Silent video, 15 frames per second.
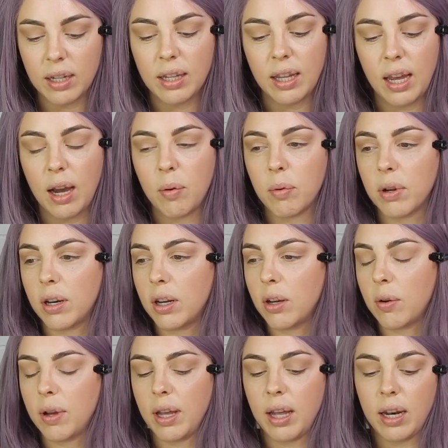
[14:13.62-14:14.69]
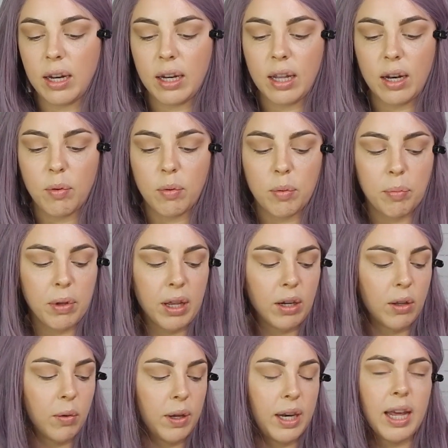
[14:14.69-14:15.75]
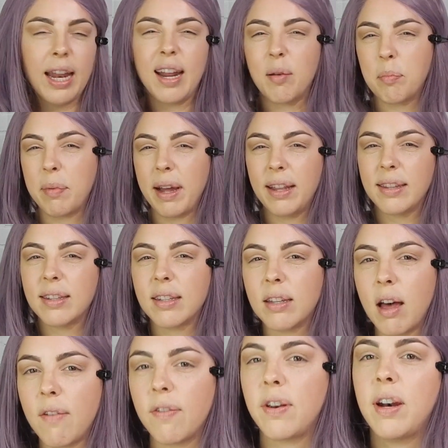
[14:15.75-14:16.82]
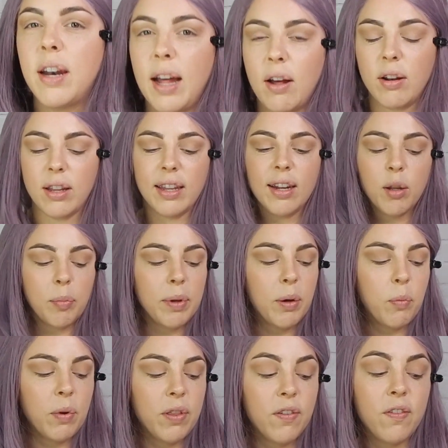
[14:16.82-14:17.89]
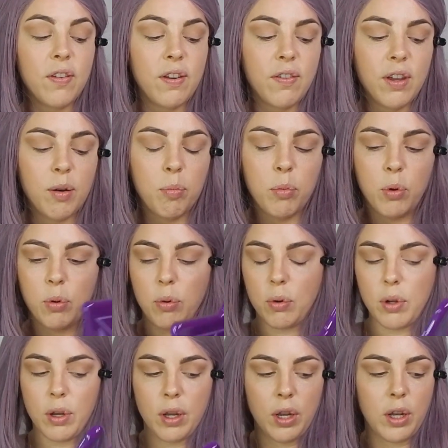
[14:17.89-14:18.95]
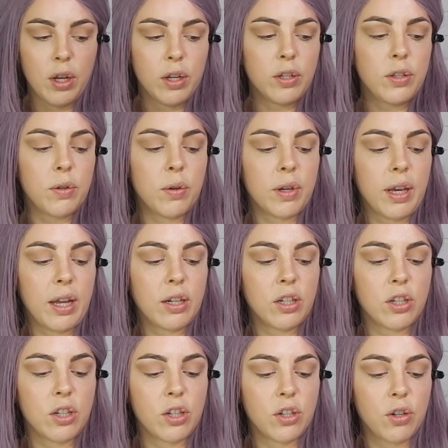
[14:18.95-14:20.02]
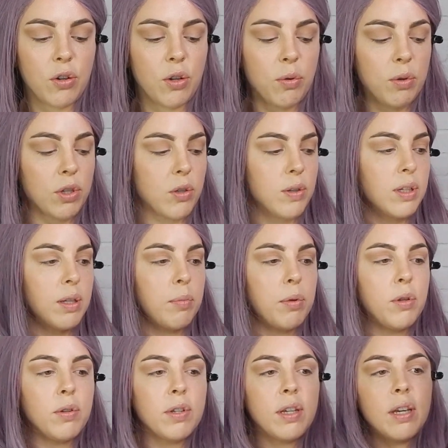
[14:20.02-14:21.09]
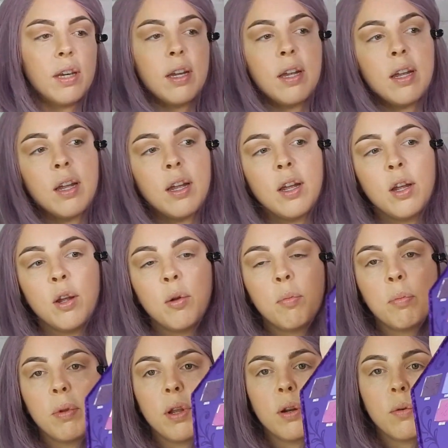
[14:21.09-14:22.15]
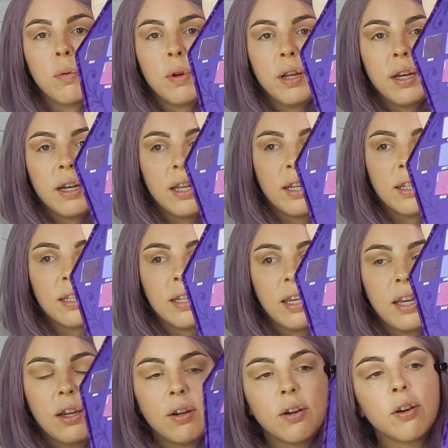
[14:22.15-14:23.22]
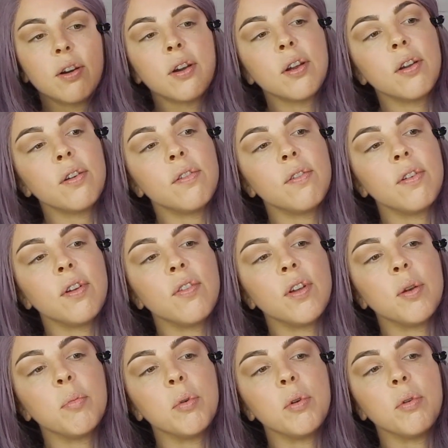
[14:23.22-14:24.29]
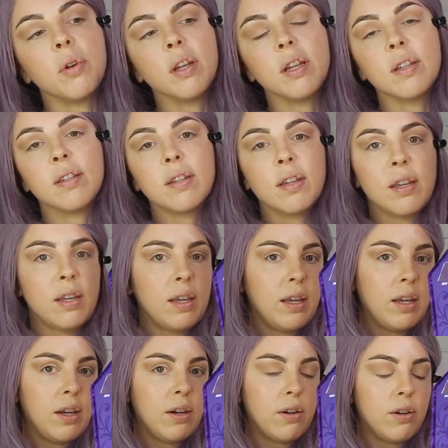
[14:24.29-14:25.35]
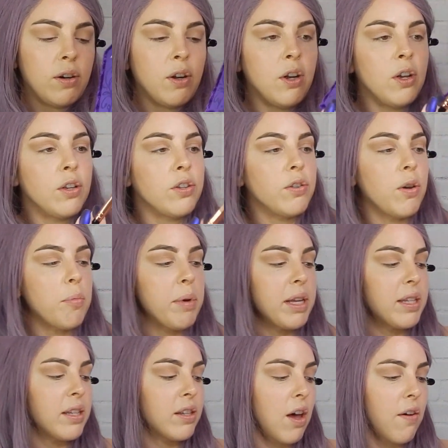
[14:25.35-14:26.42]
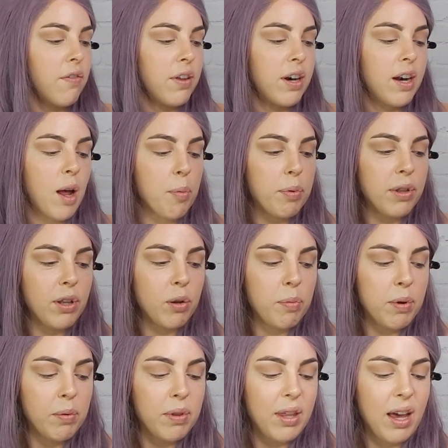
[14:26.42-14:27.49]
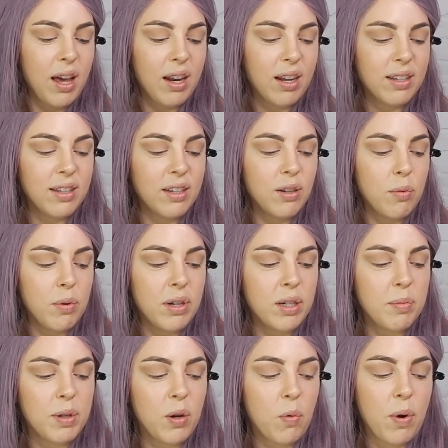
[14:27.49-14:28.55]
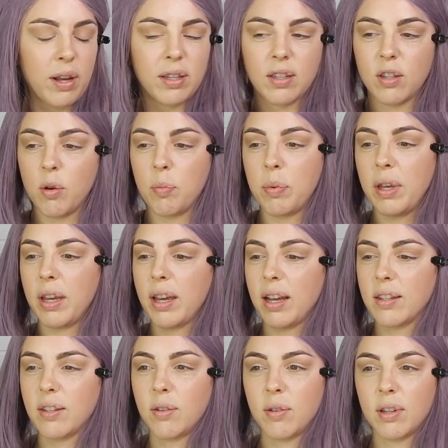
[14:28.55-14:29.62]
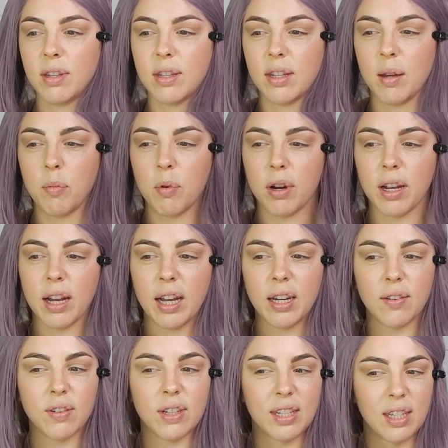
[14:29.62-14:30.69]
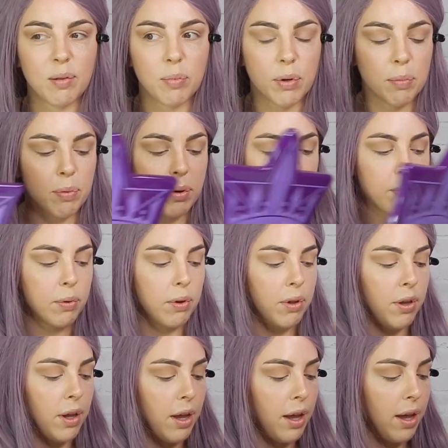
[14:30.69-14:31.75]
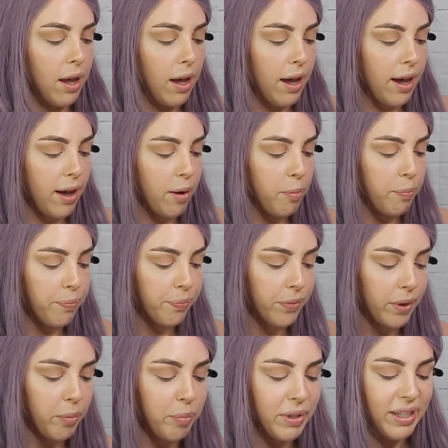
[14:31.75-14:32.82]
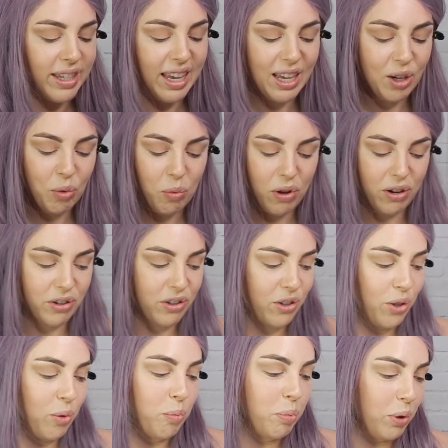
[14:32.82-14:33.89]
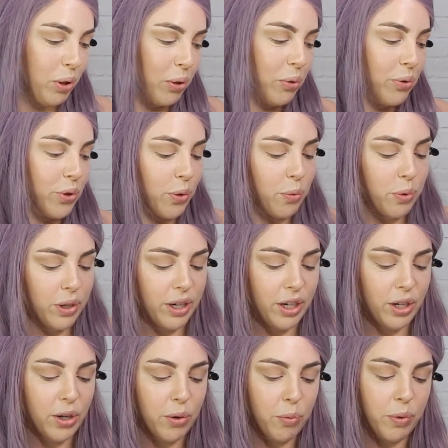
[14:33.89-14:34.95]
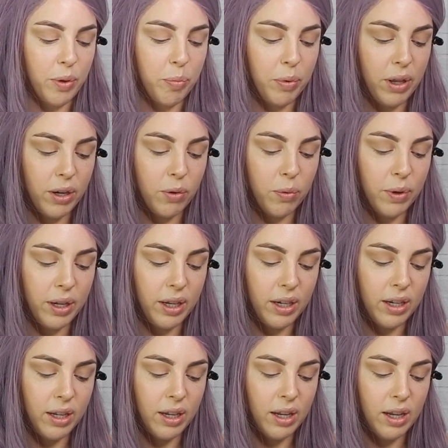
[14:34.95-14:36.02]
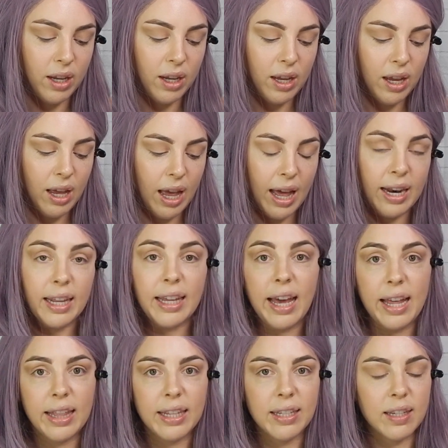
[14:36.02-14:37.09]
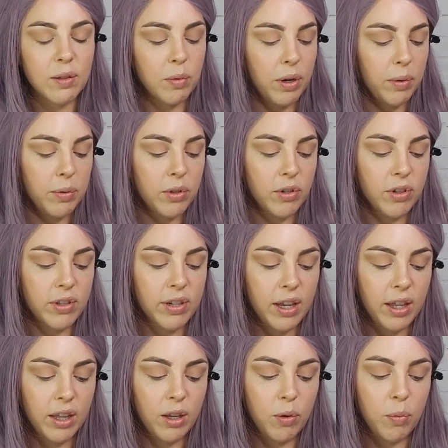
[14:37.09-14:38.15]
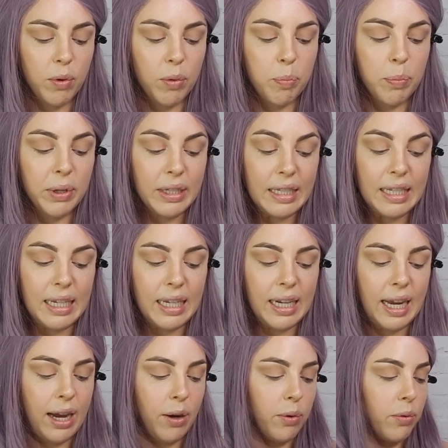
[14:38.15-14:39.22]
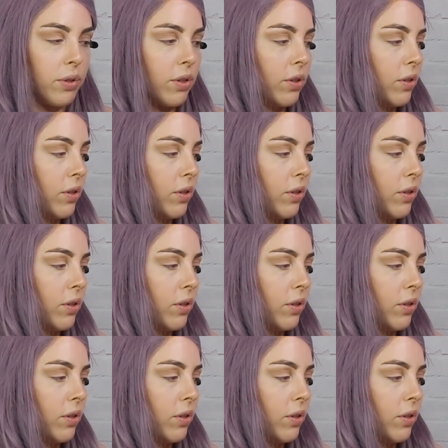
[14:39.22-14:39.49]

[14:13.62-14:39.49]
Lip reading: Yeah, we're going to go ahead and hit it with Blood Queen, and I might soften it out a little bit with Vivid Mood. So again, just to show you which ones I'm using, Blood Queen is here, Vivid Mood is here. So I might soften it up a little bit with that because I don't want it to be quite so pink. As you can see, I'm wearing kind of a deeper purple. But Scandal Water is too blue, so we're going to go with Blood Queen. And again, this is what I was just telling you with building it out.